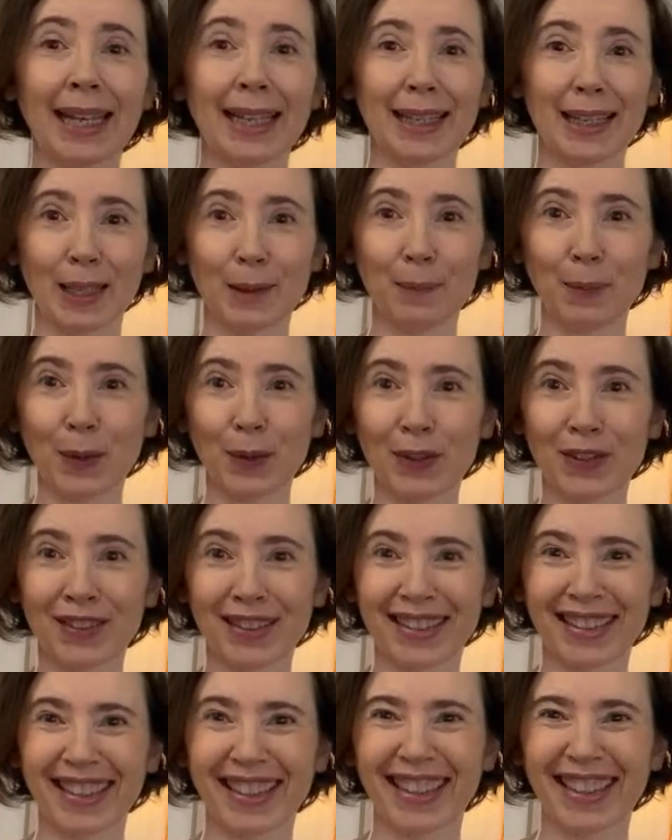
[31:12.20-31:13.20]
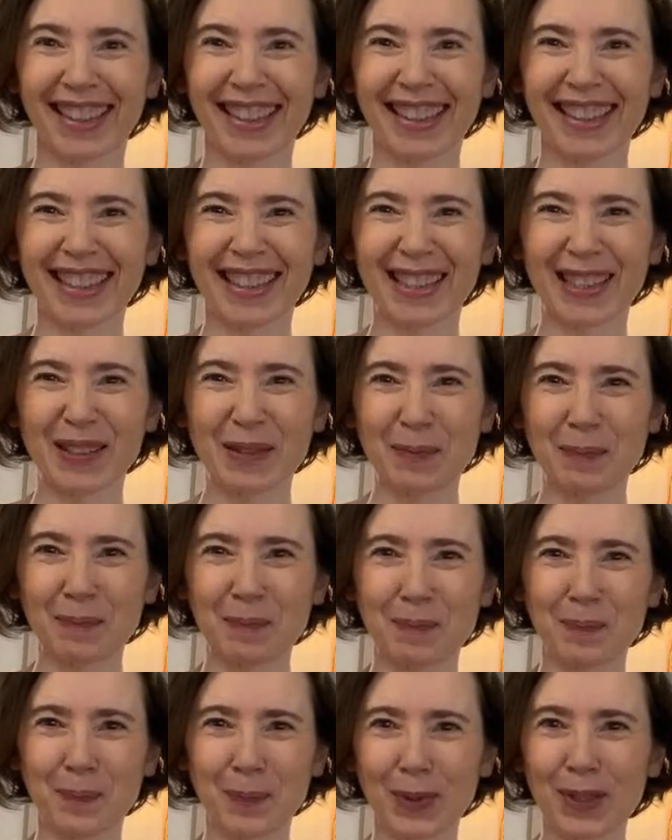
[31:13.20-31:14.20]
Keep on
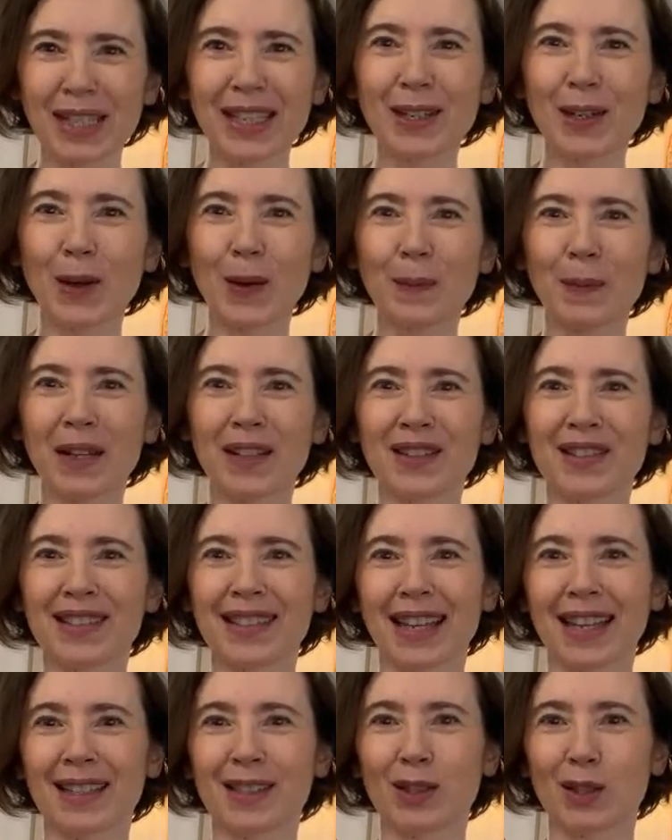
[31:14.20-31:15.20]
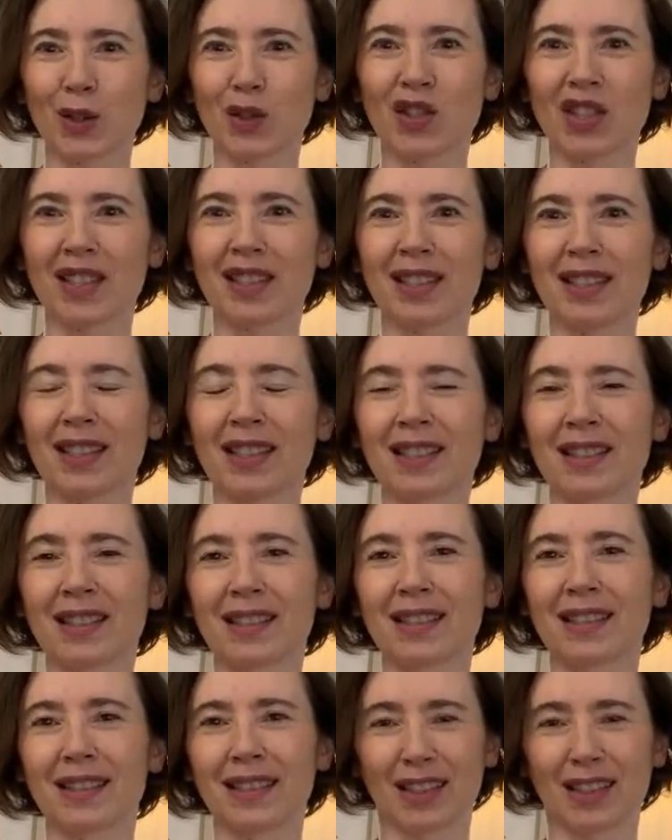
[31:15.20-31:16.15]
putting comments and suggesting